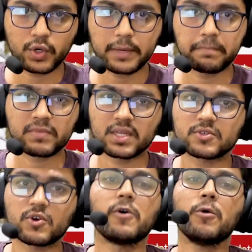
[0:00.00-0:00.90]
Okay,
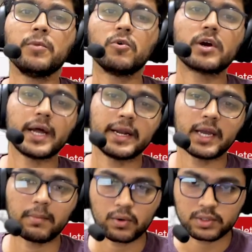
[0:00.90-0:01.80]
so I hope you got
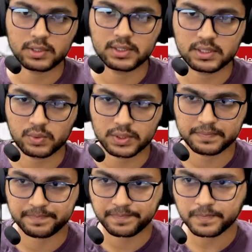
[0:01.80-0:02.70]
idea about this one.